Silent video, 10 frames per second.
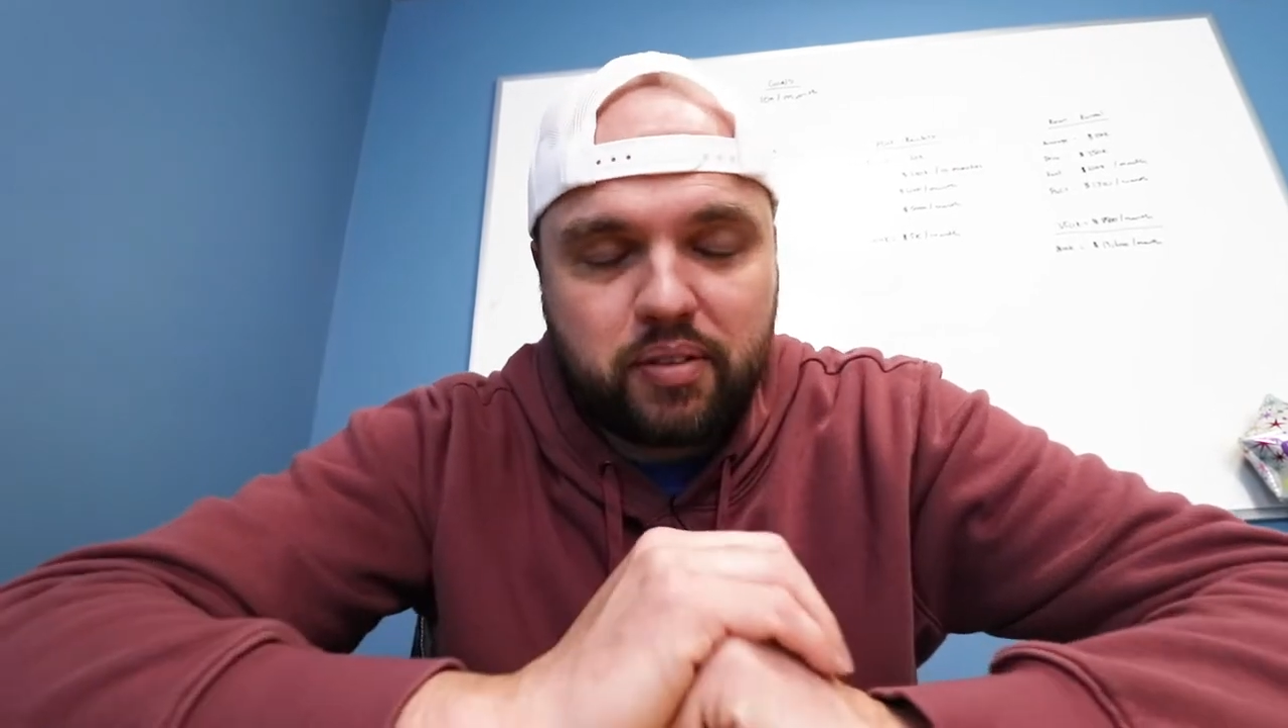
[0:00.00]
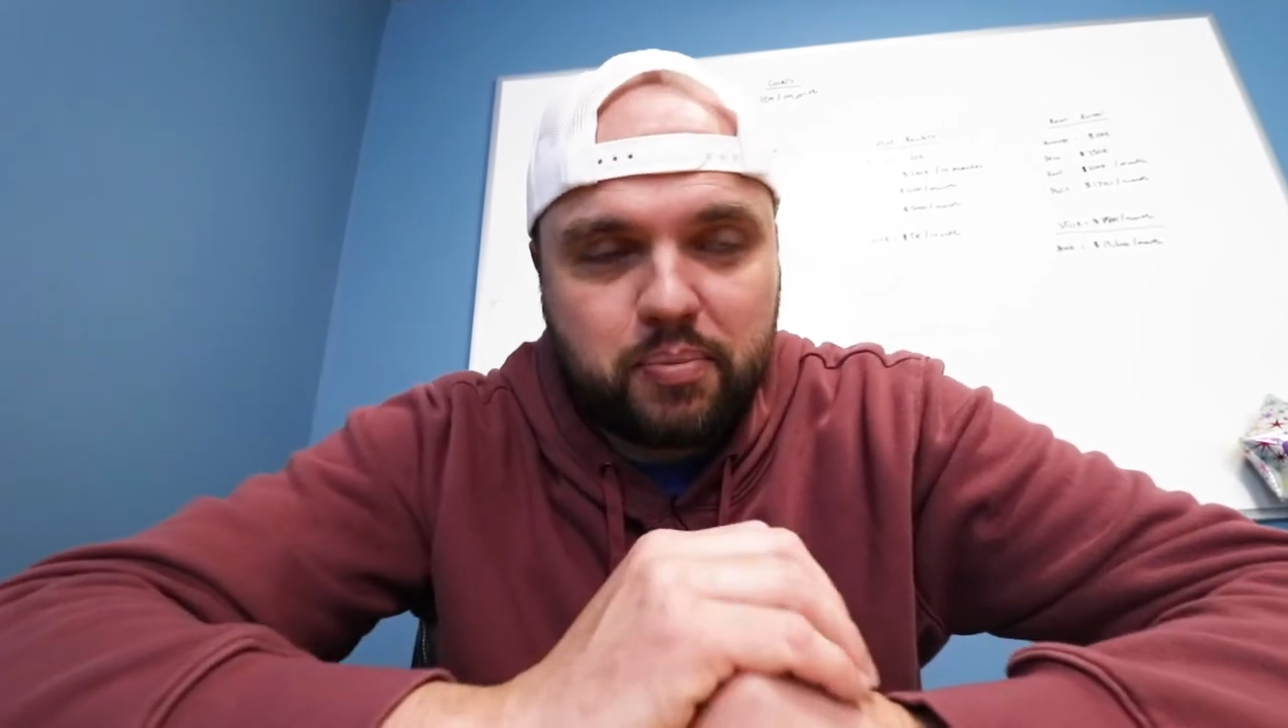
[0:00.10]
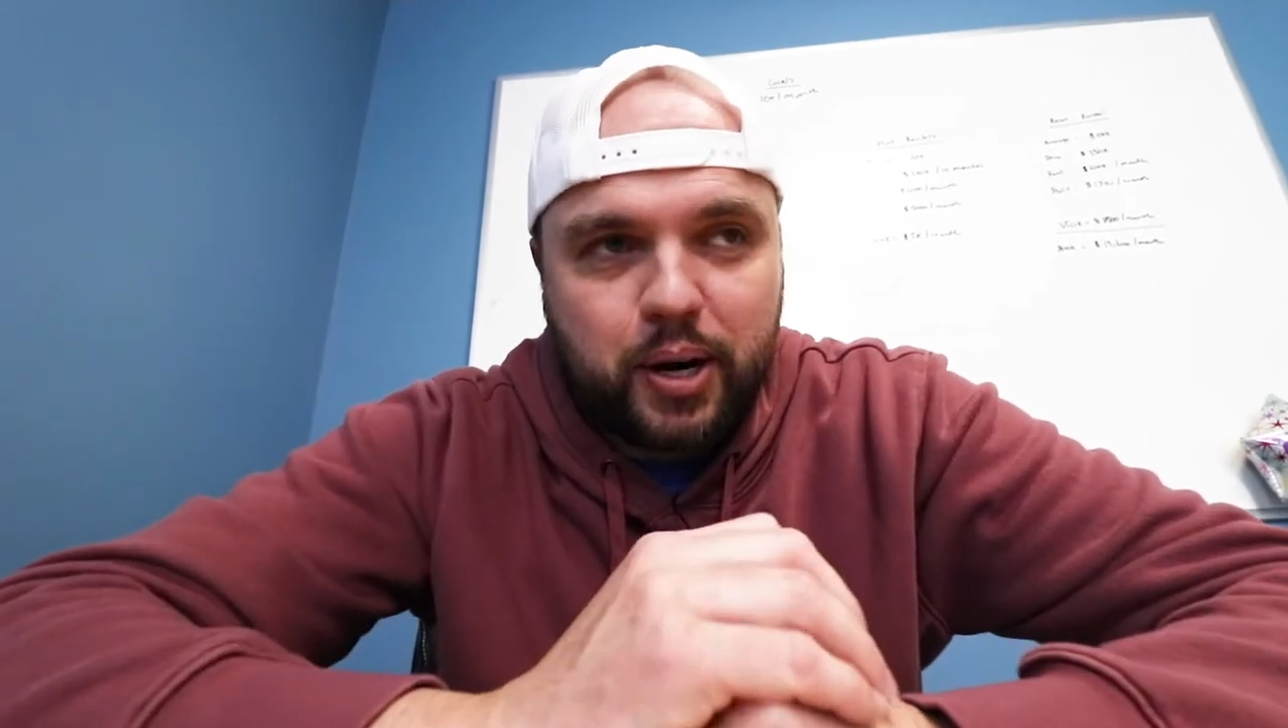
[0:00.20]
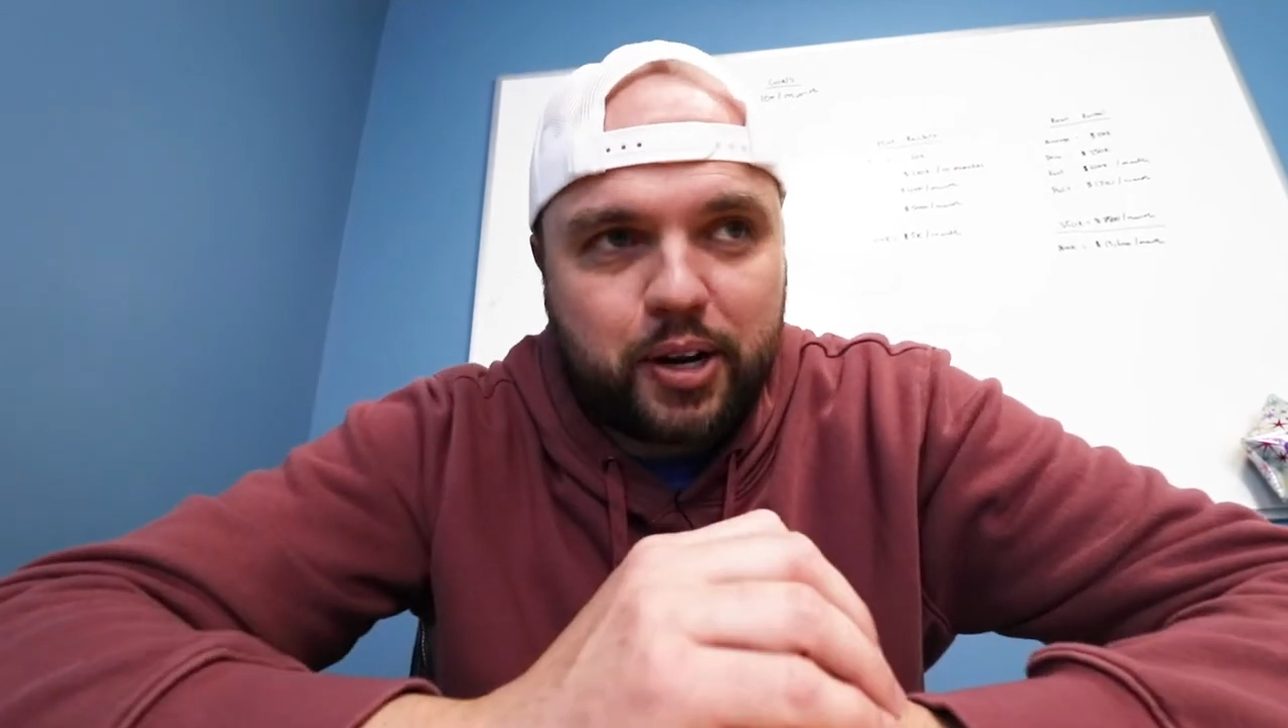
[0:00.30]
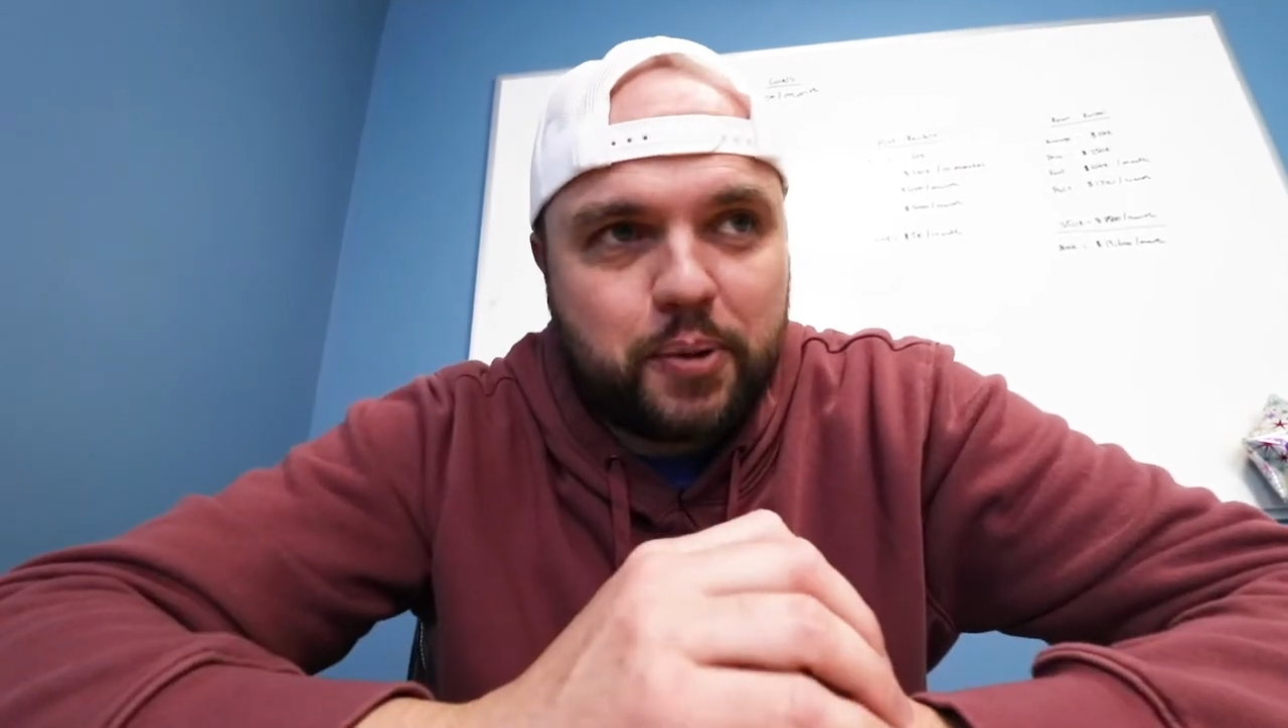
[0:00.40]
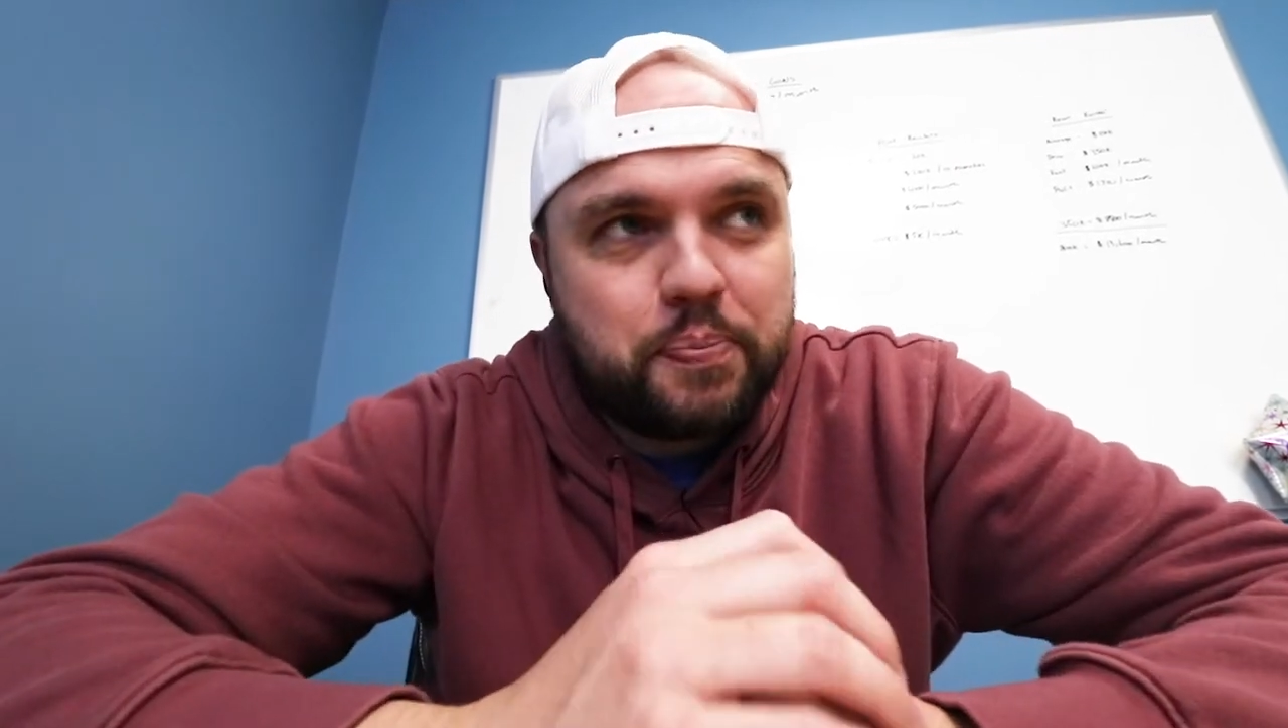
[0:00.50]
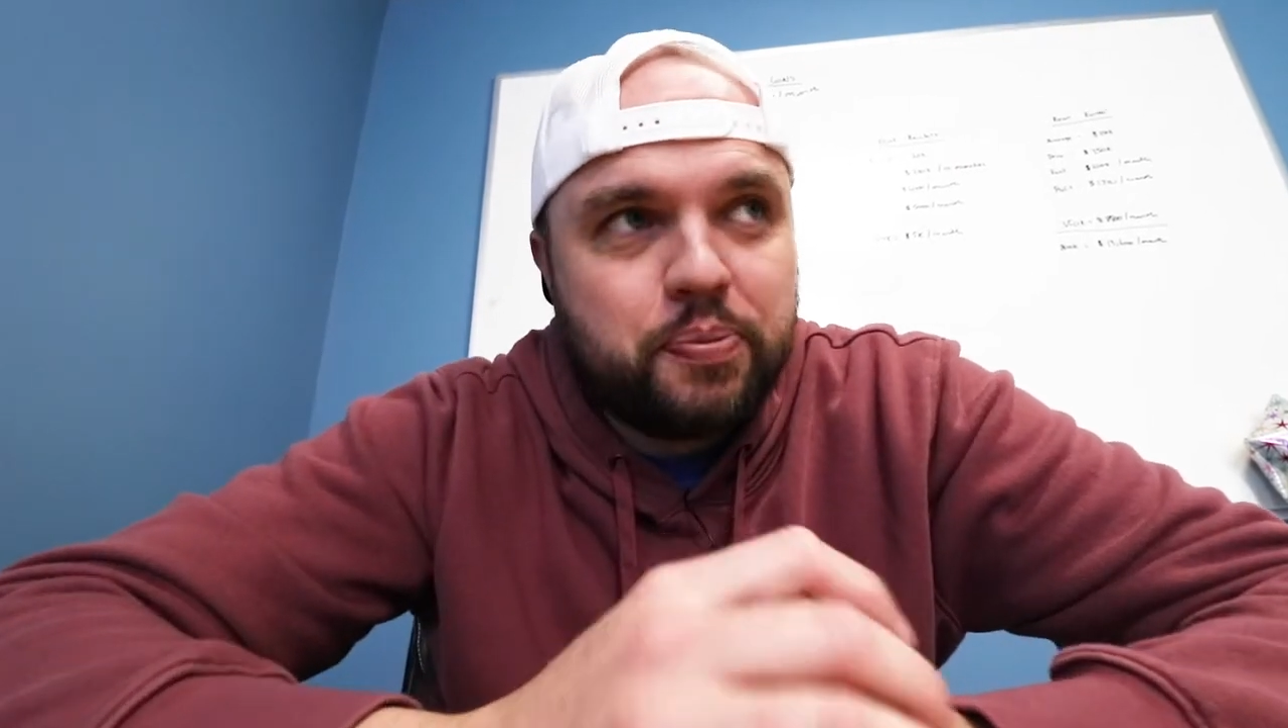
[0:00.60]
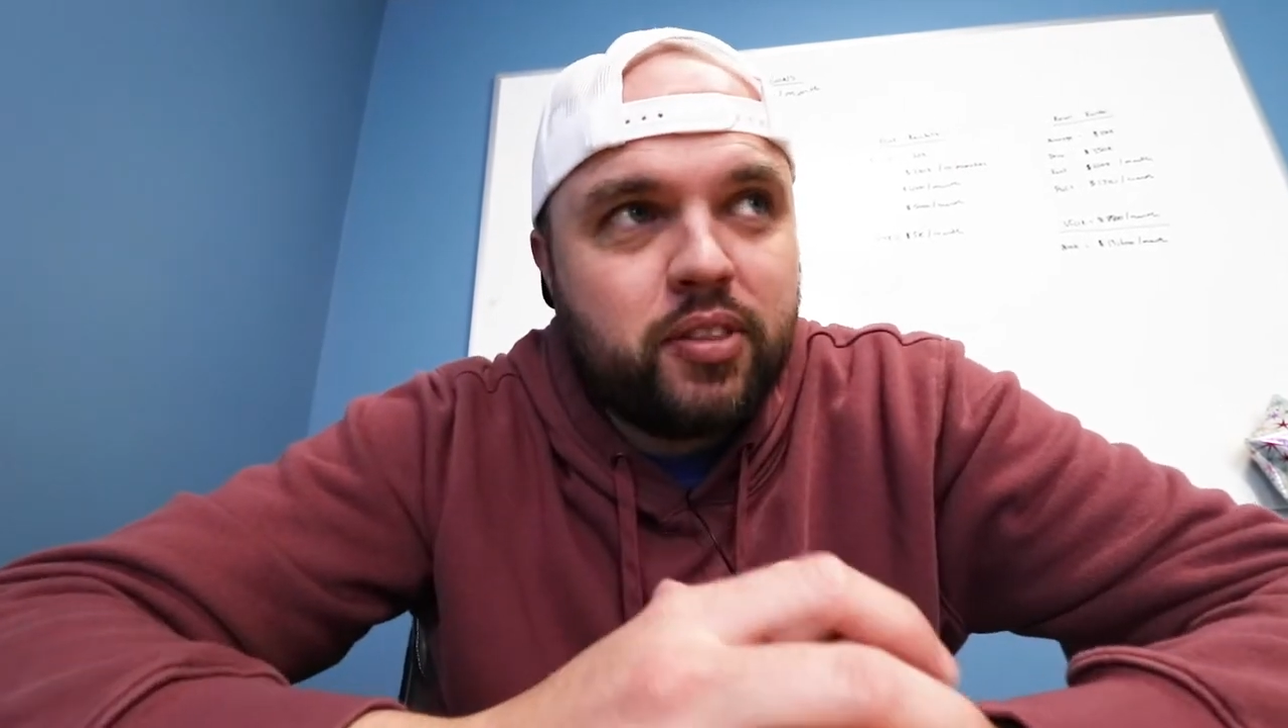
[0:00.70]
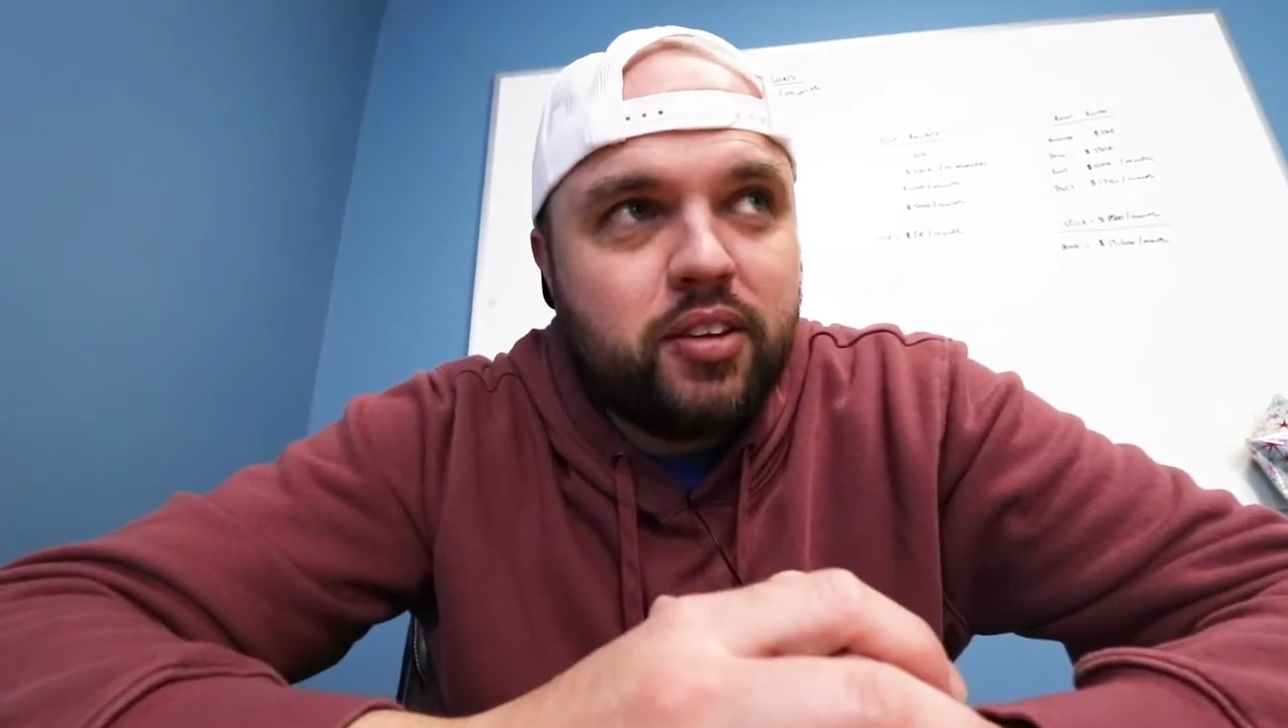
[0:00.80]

Brave American.